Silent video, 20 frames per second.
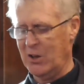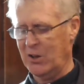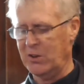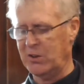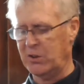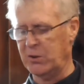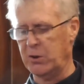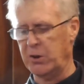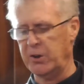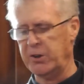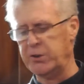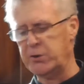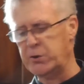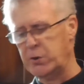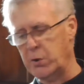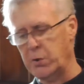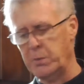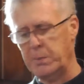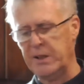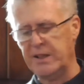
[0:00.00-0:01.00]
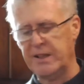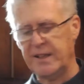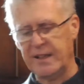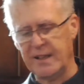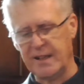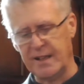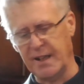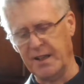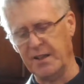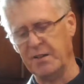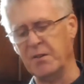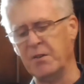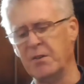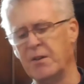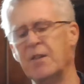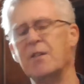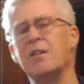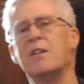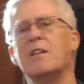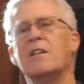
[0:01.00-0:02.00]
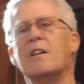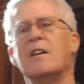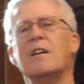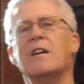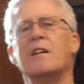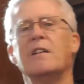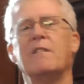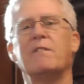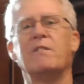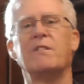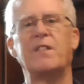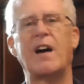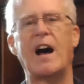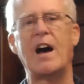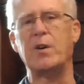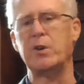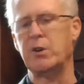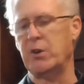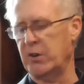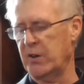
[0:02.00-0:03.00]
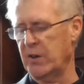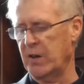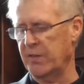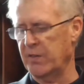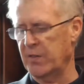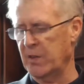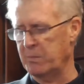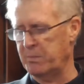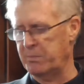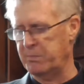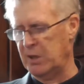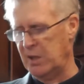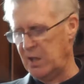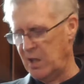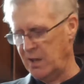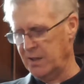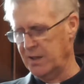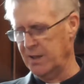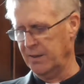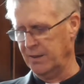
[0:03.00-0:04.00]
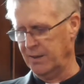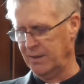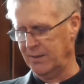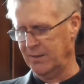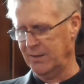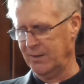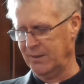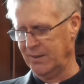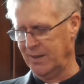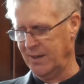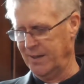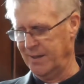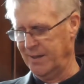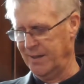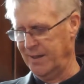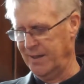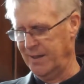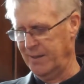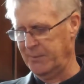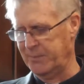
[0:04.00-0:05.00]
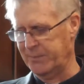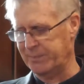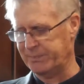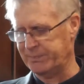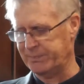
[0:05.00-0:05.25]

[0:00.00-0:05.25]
Sir Truby King, founder of the Plunkett Society